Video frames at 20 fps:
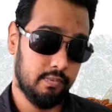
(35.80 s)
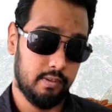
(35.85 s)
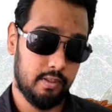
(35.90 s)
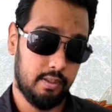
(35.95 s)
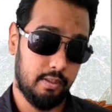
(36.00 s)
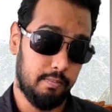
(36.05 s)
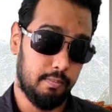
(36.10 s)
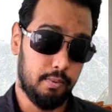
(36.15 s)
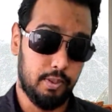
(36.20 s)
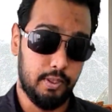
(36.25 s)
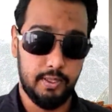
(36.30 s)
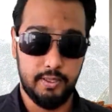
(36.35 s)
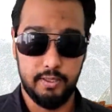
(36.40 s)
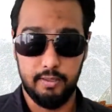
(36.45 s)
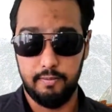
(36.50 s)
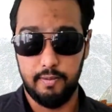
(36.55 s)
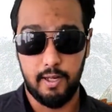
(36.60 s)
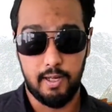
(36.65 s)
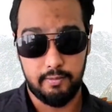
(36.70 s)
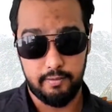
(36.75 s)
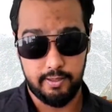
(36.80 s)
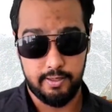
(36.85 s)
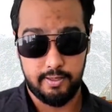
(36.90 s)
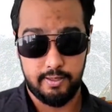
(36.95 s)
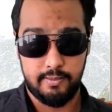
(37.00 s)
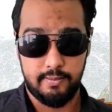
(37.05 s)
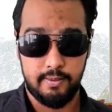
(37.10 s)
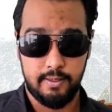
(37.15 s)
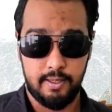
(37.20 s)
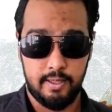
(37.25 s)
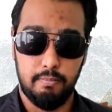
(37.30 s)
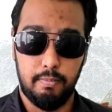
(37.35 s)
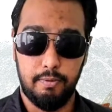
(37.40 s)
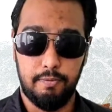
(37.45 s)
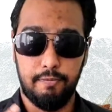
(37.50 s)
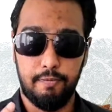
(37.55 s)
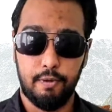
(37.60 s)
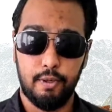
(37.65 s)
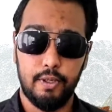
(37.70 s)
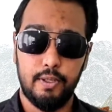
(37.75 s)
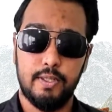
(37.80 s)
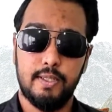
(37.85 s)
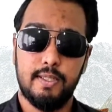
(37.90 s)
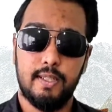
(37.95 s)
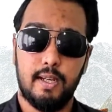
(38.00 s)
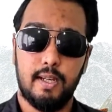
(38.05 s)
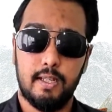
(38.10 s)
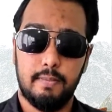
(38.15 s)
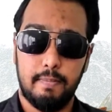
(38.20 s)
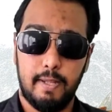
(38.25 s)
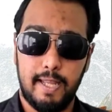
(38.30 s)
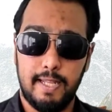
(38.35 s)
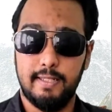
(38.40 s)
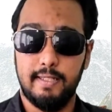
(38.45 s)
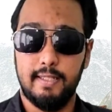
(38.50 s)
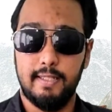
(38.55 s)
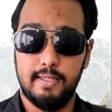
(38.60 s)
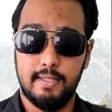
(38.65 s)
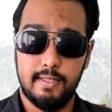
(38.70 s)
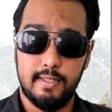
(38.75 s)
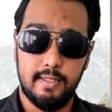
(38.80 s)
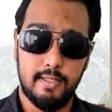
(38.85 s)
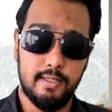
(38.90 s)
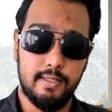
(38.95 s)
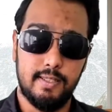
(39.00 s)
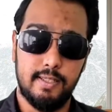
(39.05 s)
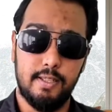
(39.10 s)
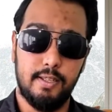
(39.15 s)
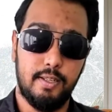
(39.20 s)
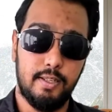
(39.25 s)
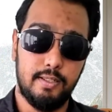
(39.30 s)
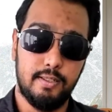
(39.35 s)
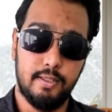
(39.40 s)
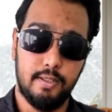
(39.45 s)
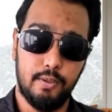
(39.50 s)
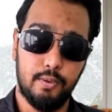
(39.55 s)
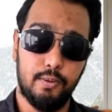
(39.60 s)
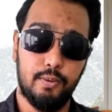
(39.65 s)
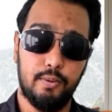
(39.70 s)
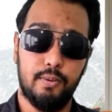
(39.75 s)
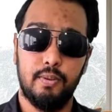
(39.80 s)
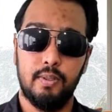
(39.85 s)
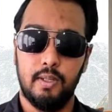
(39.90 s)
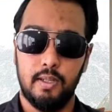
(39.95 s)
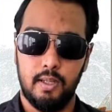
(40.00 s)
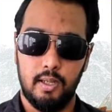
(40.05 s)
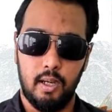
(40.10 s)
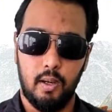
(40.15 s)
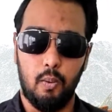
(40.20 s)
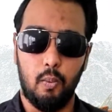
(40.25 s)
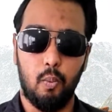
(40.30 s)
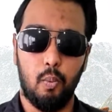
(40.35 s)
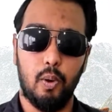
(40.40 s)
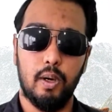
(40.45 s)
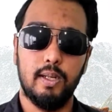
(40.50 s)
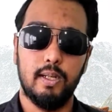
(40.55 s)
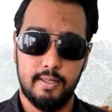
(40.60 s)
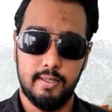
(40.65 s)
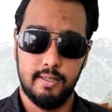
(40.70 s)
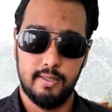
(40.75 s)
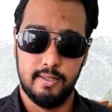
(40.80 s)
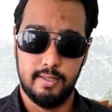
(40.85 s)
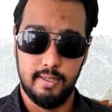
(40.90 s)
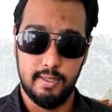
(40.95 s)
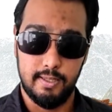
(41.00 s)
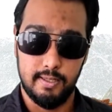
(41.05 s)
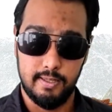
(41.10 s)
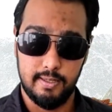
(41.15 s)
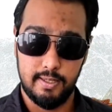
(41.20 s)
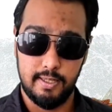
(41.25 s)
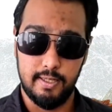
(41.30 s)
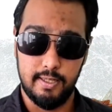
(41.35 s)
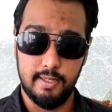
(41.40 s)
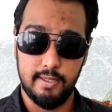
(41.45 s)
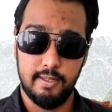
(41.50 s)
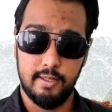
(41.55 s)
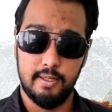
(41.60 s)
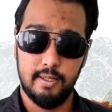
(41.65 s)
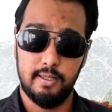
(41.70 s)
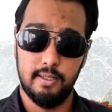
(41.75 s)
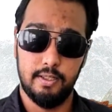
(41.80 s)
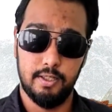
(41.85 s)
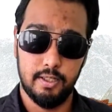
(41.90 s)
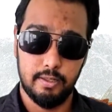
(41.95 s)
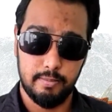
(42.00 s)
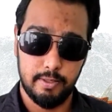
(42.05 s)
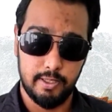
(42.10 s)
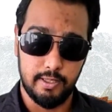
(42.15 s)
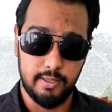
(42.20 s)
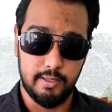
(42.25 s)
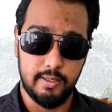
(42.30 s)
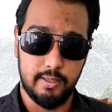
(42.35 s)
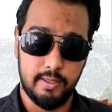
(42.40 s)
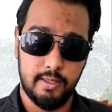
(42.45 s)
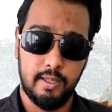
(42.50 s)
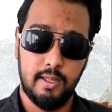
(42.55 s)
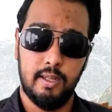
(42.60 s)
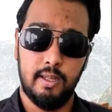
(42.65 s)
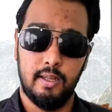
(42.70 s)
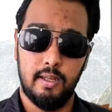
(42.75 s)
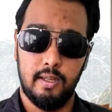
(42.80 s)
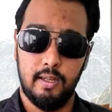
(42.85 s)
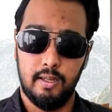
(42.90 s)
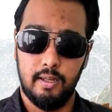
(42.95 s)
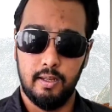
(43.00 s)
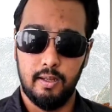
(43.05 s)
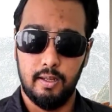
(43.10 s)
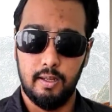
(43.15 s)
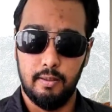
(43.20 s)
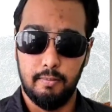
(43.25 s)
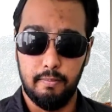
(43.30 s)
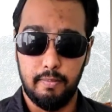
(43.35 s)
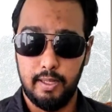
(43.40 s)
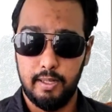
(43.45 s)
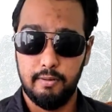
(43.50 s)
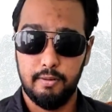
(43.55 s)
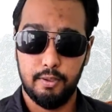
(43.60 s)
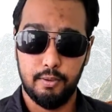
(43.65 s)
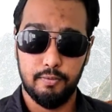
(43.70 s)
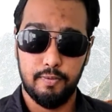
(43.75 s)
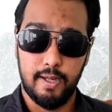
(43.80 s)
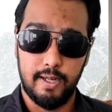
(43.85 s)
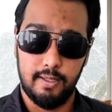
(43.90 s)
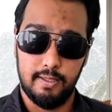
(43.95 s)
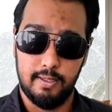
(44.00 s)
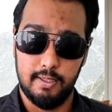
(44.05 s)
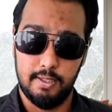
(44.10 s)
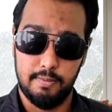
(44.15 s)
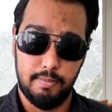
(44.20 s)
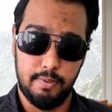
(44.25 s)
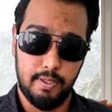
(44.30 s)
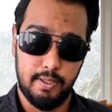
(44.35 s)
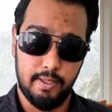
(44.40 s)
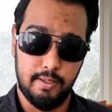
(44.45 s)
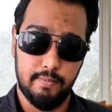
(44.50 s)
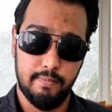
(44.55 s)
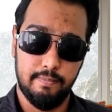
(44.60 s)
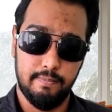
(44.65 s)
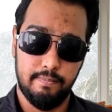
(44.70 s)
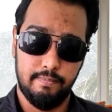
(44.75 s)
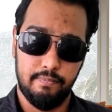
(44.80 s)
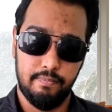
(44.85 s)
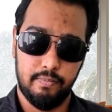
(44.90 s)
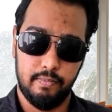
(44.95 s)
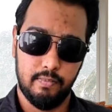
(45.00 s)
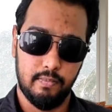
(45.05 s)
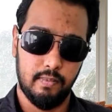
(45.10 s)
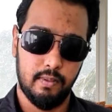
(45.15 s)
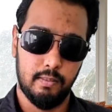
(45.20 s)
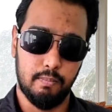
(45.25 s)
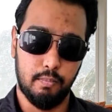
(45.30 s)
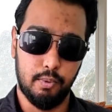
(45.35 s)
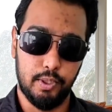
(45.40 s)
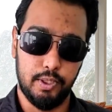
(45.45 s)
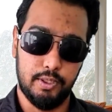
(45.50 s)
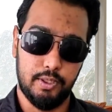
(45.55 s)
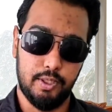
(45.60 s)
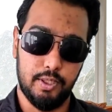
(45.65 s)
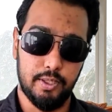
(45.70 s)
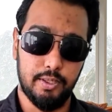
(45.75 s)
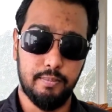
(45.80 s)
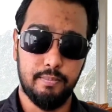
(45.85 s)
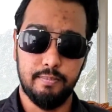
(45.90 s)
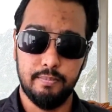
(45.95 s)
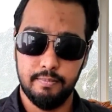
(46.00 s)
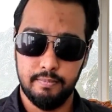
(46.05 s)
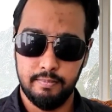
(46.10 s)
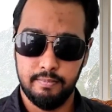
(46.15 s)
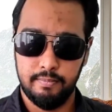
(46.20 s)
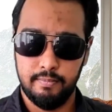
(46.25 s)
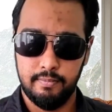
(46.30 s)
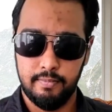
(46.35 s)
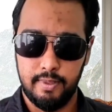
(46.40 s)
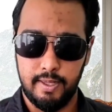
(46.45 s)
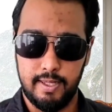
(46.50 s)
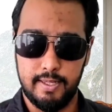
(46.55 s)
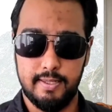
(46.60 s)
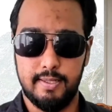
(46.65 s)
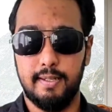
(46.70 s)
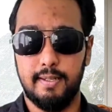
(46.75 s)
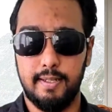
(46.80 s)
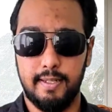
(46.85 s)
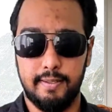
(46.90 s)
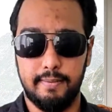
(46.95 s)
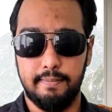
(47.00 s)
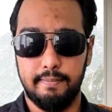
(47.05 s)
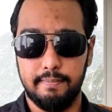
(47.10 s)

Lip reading: to the point of harvest. Before you start planting your seeds, you need to know what seeds need to germinate. The main two factors being moisture and sunlight.